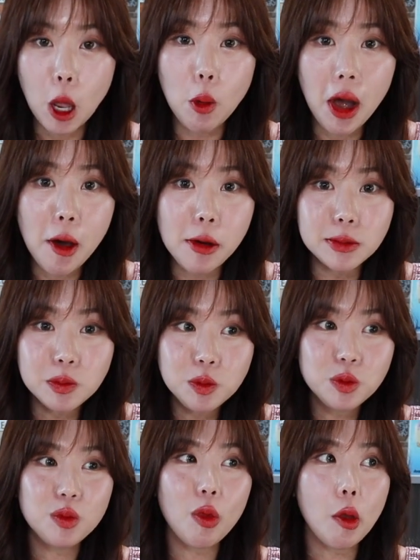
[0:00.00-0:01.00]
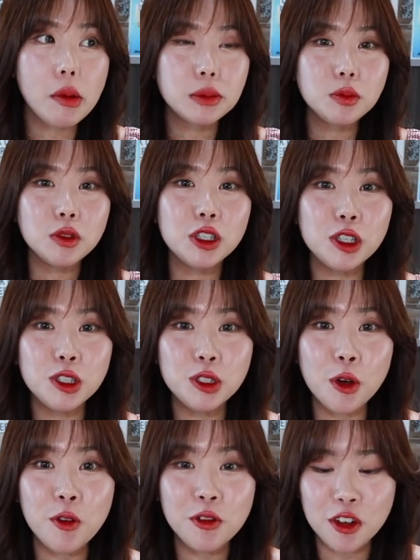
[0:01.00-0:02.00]
Wow, this is
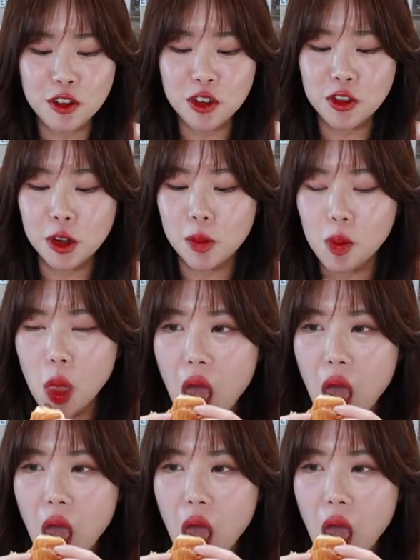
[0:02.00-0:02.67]
so flavorful.